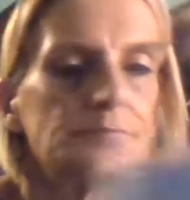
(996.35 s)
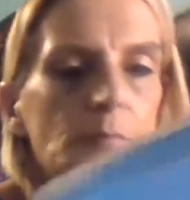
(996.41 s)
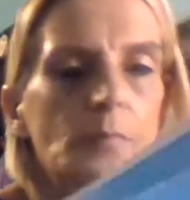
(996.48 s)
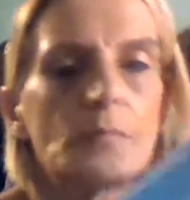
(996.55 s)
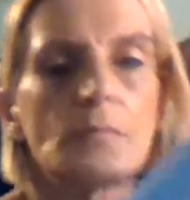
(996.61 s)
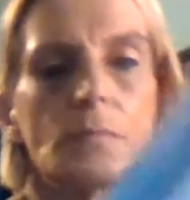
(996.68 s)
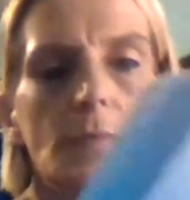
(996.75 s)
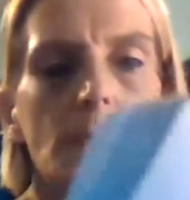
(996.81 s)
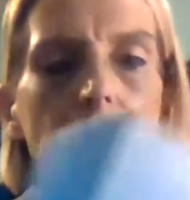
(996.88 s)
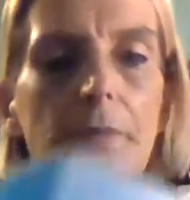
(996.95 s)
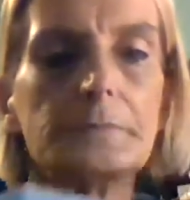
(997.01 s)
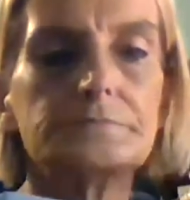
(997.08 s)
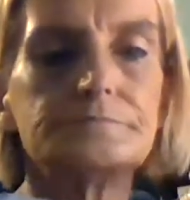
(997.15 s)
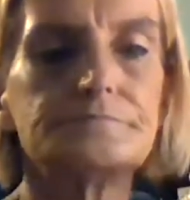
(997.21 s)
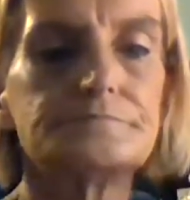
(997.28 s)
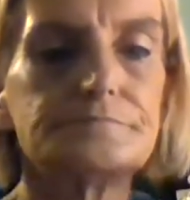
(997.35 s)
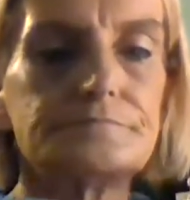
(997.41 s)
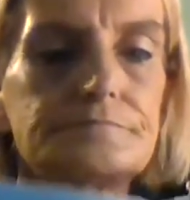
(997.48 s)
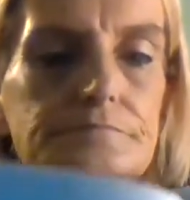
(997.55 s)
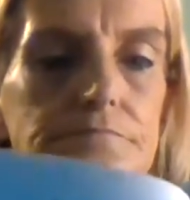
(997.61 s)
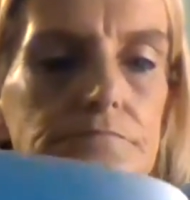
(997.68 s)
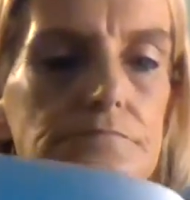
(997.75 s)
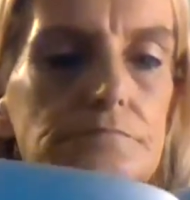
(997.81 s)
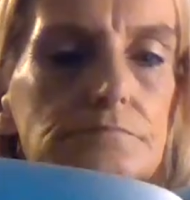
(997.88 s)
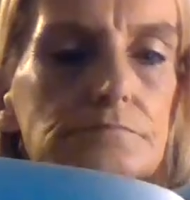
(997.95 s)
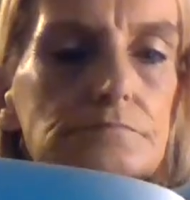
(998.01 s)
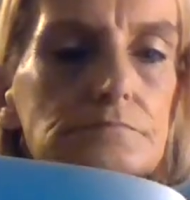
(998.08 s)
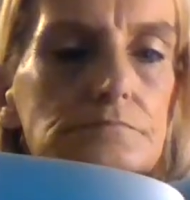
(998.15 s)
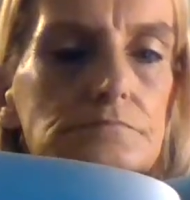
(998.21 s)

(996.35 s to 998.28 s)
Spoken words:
(silence)